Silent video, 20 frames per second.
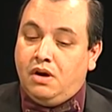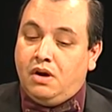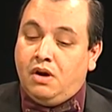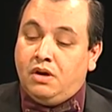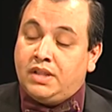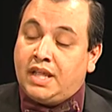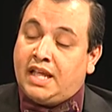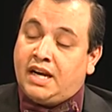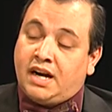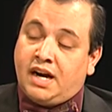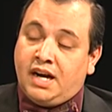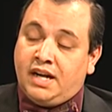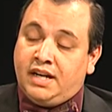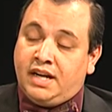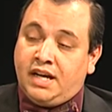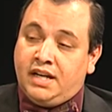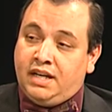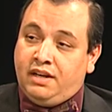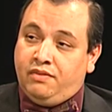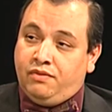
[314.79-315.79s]
On that
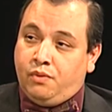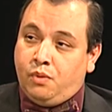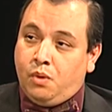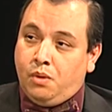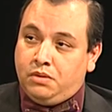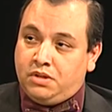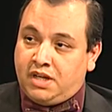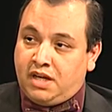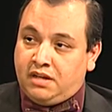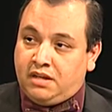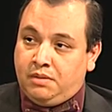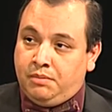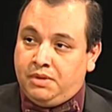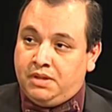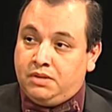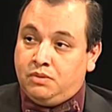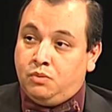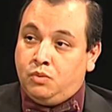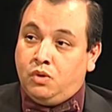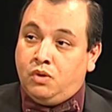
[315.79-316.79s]
I-94
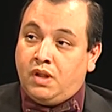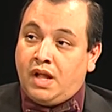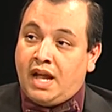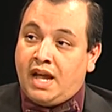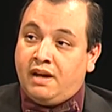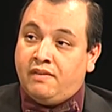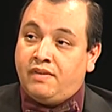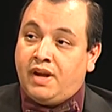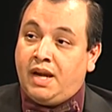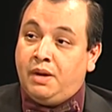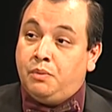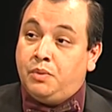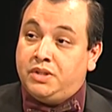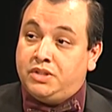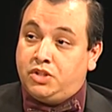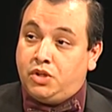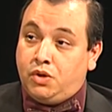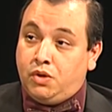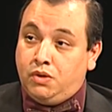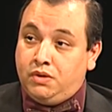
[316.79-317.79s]
document, we'll have a
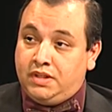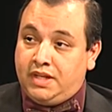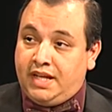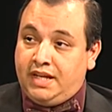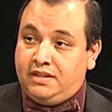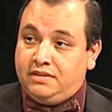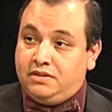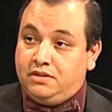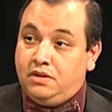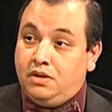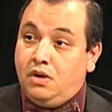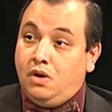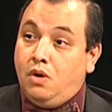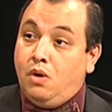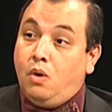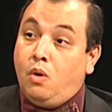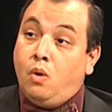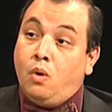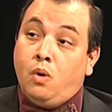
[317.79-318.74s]
return date mm -hmm.